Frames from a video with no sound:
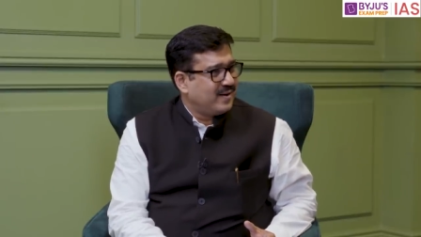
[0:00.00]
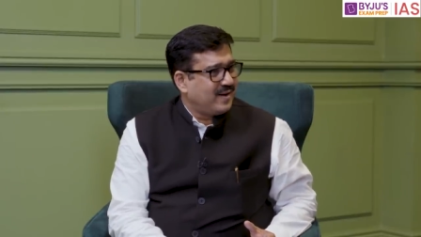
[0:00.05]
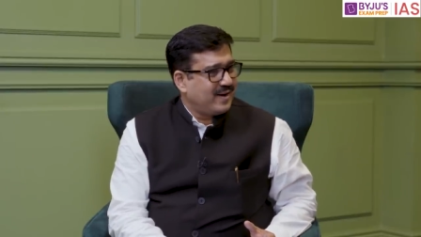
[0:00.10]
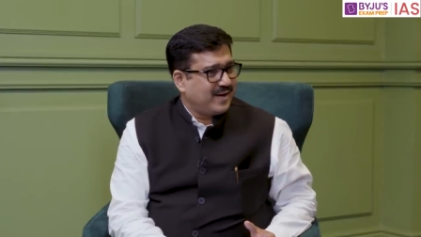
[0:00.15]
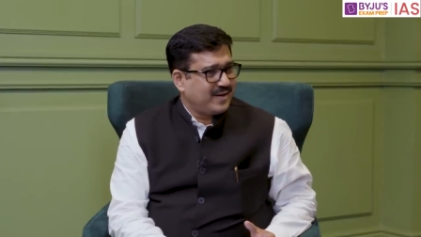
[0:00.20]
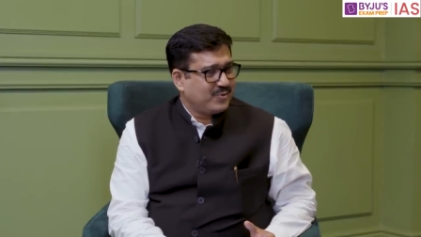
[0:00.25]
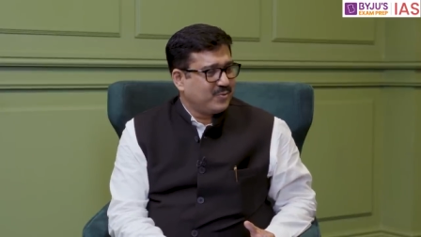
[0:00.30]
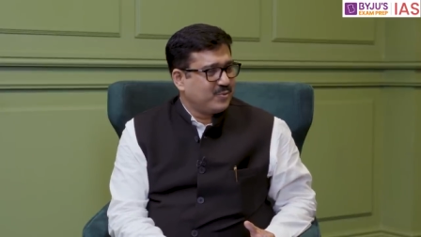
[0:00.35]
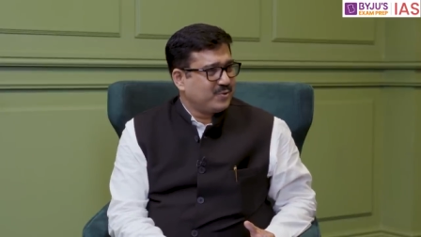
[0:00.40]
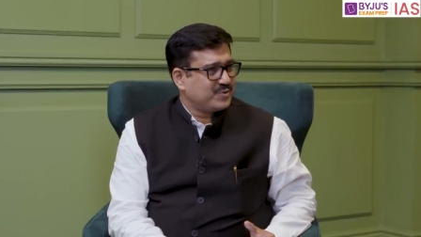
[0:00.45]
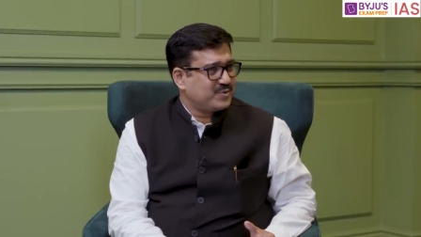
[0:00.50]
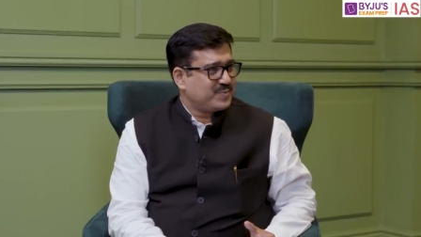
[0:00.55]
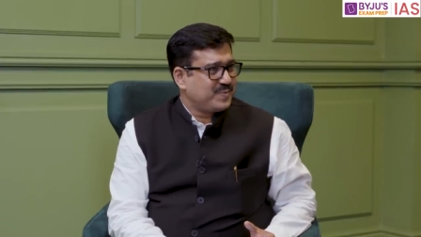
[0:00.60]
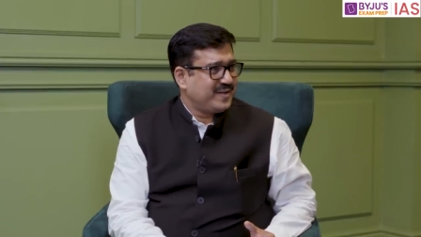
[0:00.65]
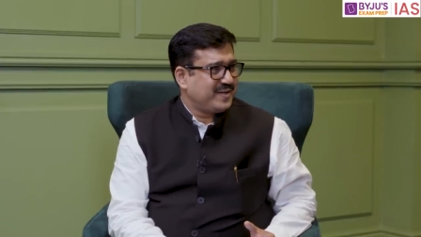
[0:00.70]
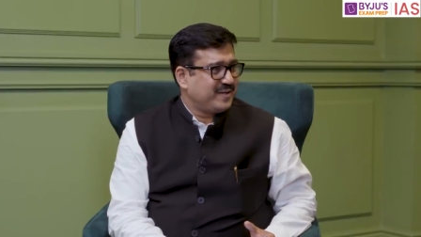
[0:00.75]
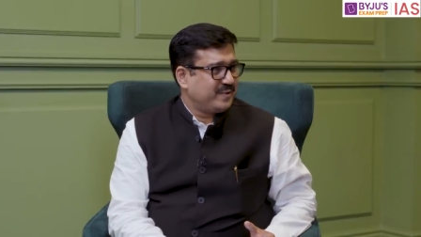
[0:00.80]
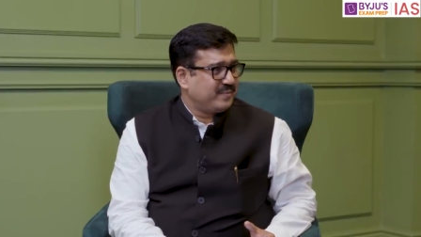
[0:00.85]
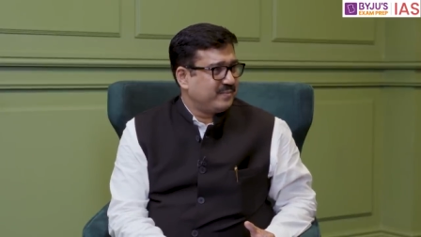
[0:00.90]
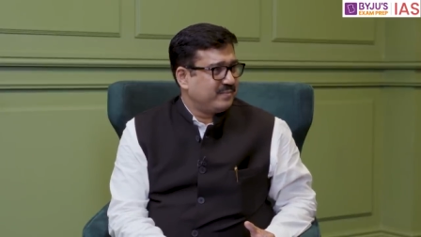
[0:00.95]
I don't
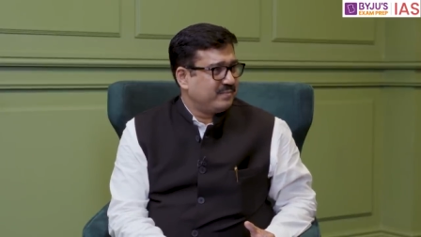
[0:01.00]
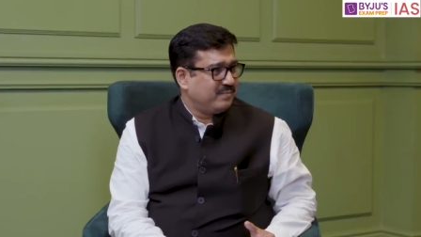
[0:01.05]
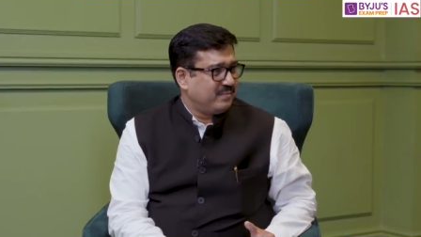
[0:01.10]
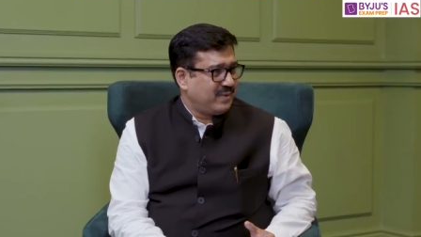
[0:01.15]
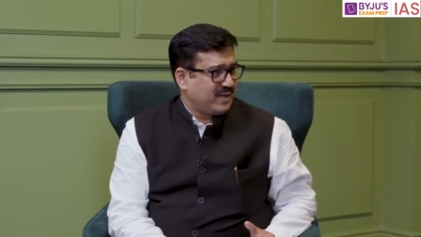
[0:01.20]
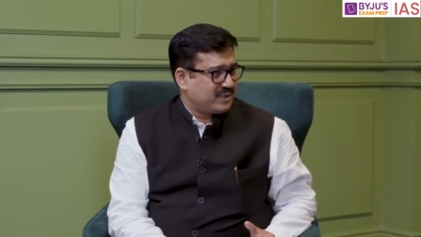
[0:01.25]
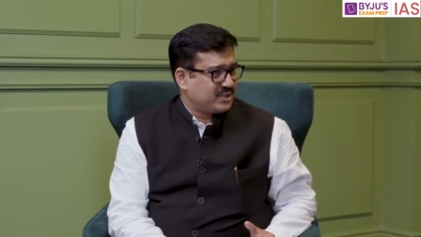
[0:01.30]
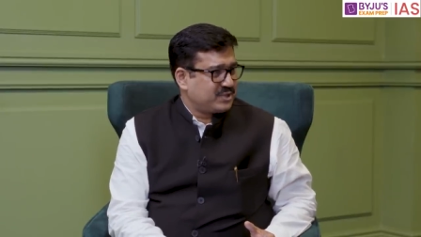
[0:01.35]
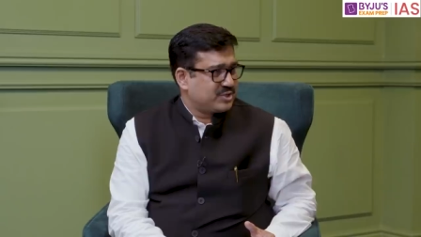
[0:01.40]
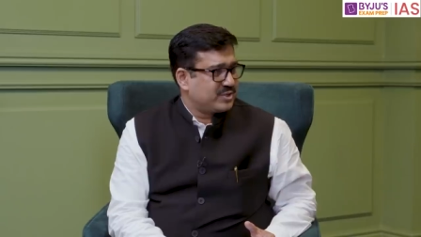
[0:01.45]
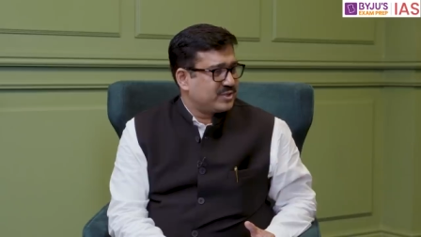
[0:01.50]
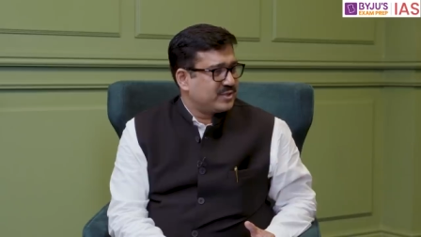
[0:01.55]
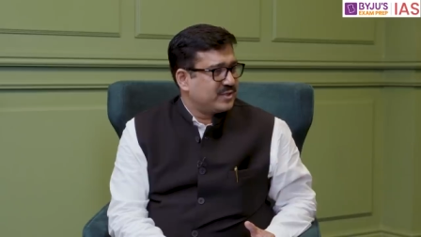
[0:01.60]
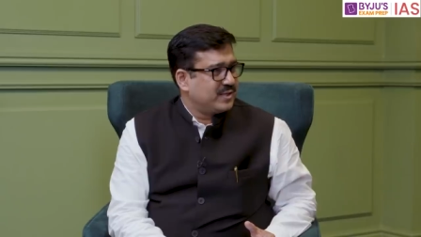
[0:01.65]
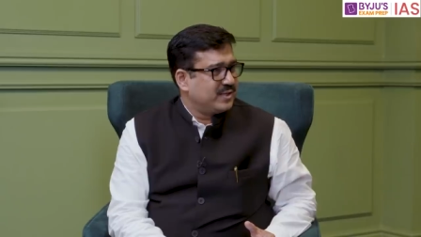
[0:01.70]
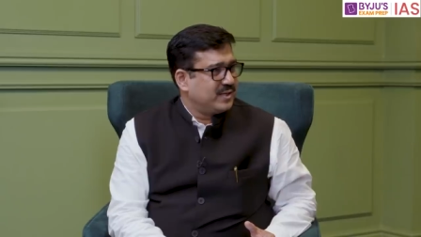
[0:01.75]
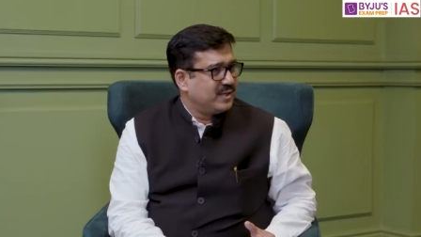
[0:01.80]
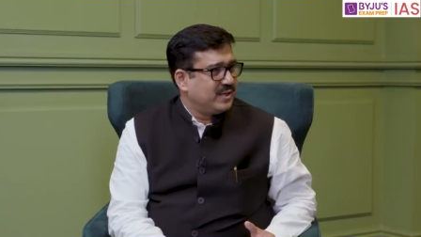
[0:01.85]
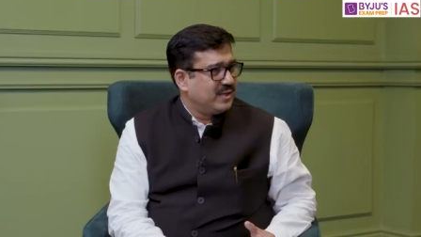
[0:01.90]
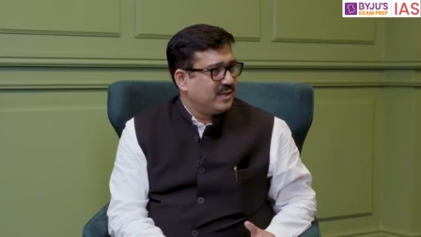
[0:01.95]
speak much.
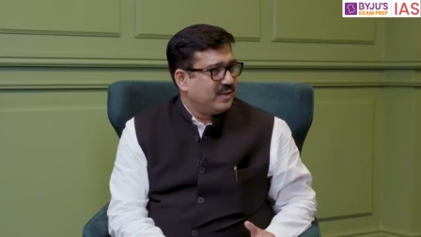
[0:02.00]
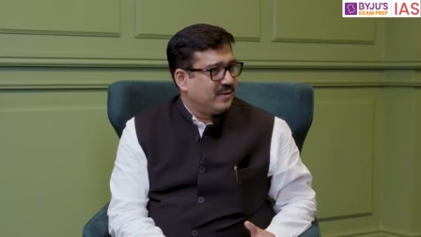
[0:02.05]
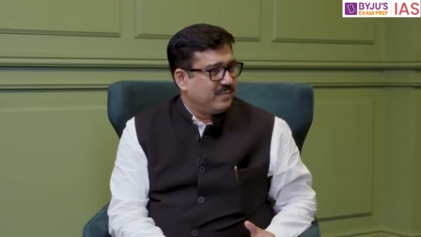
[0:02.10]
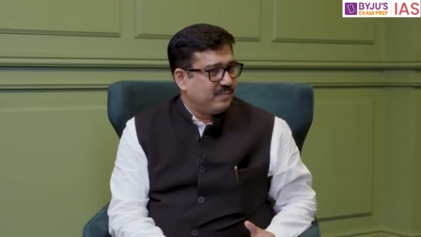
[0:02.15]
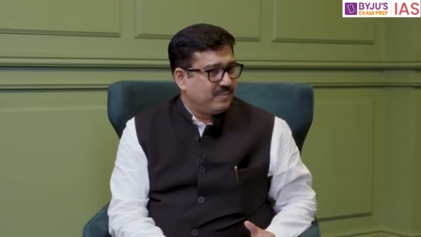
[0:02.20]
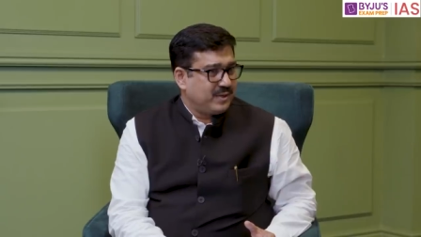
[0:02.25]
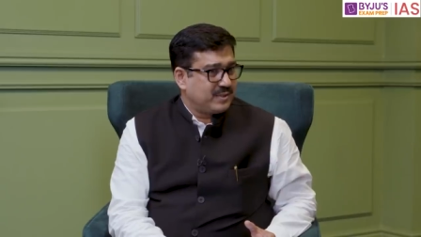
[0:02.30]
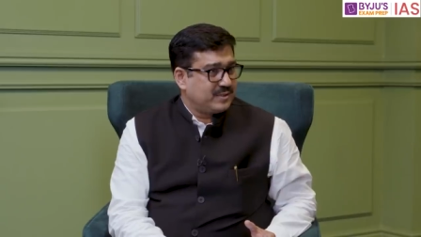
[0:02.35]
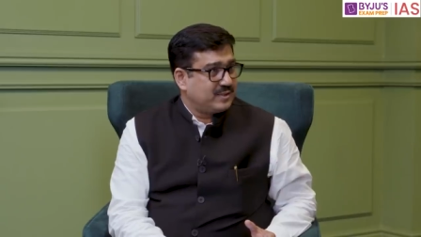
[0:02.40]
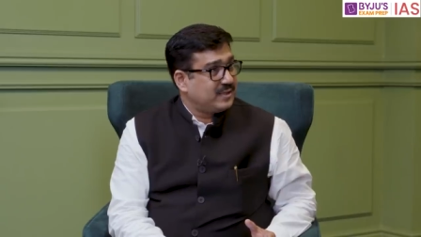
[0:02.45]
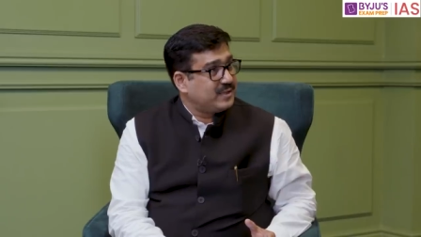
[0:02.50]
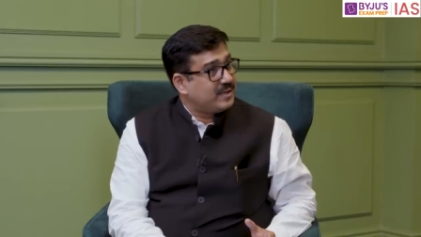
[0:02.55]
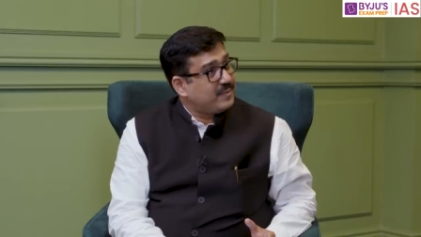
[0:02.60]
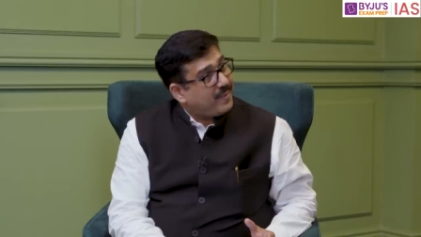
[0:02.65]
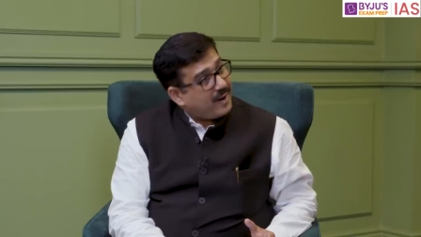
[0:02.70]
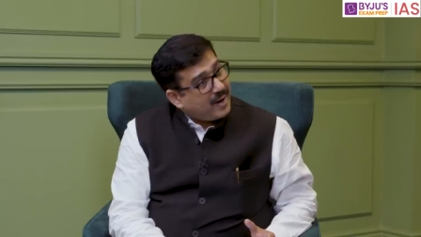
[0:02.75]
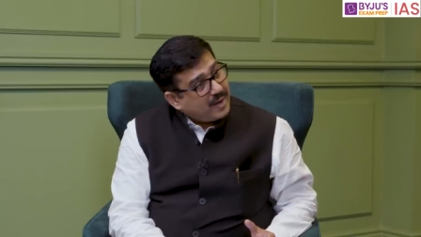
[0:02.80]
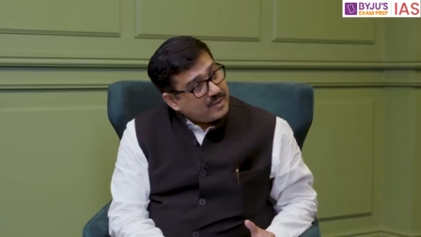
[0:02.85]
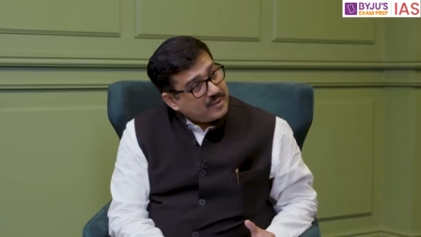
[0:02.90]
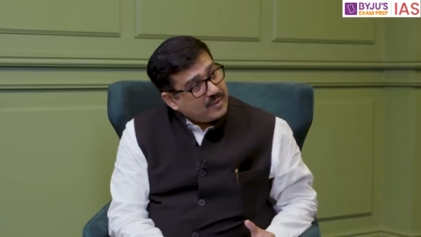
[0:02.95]
But the
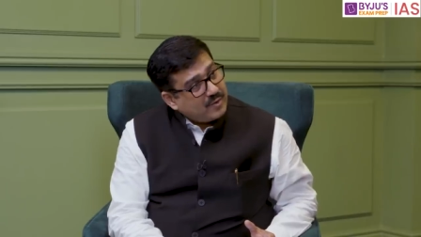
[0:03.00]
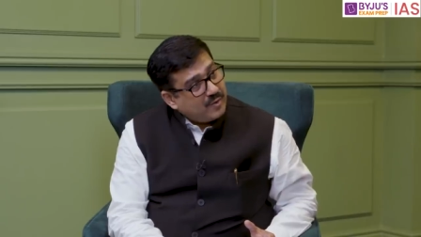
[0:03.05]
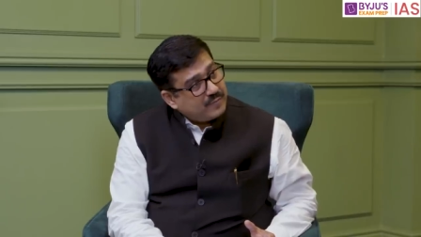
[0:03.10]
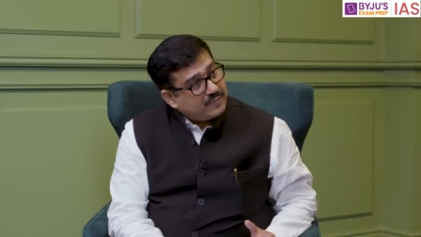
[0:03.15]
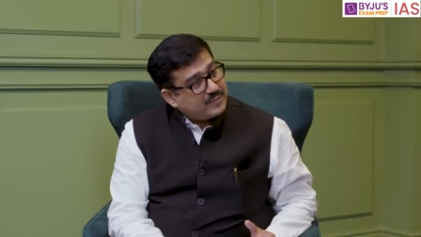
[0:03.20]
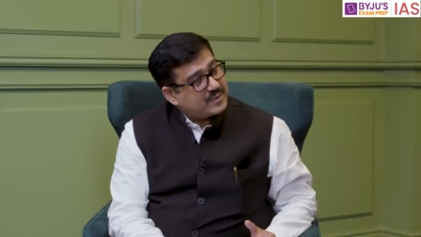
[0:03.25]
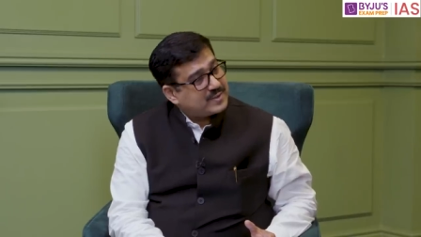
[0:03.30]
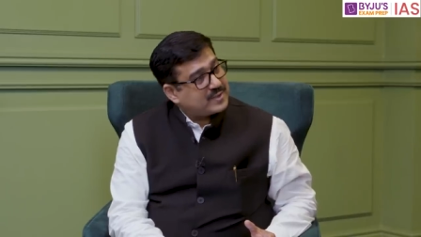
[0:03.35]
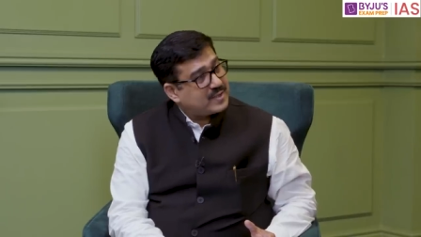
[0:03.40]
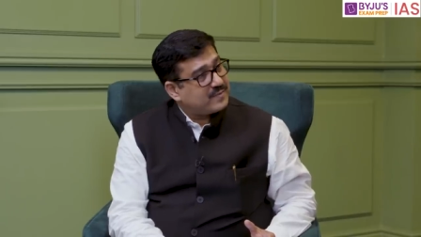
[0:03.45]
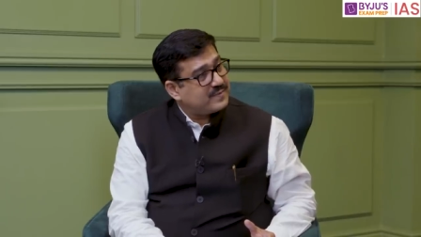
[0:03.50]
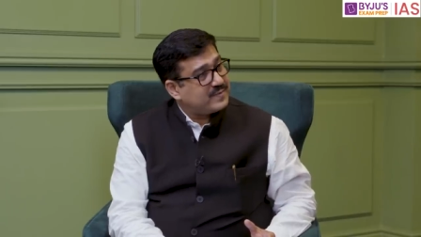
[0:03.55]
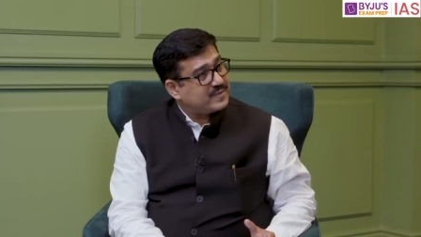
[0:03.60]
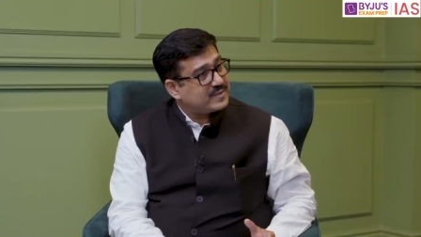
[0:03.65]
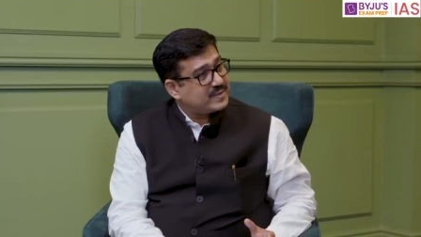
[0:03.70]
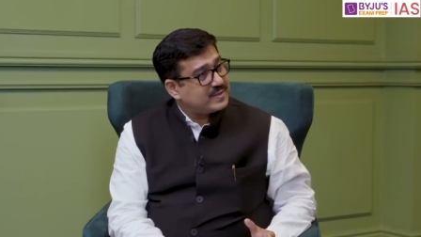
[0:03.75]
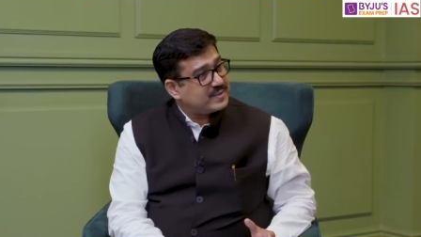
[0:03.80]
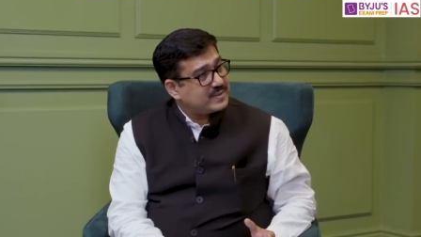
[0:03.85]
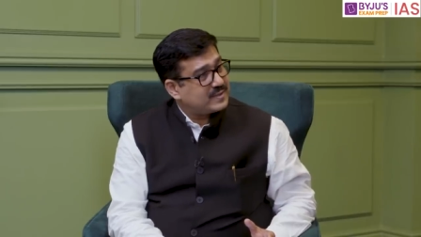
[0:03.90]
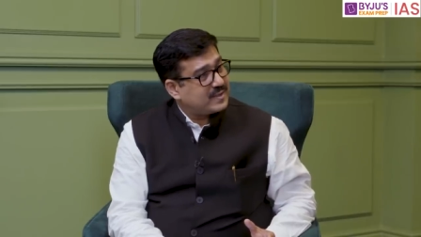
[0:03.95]
demand of the
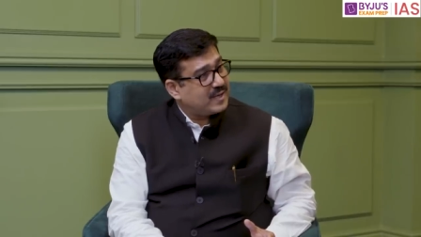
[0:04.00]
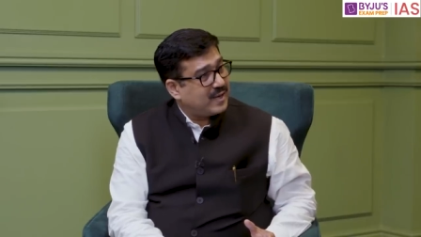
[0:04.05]
services,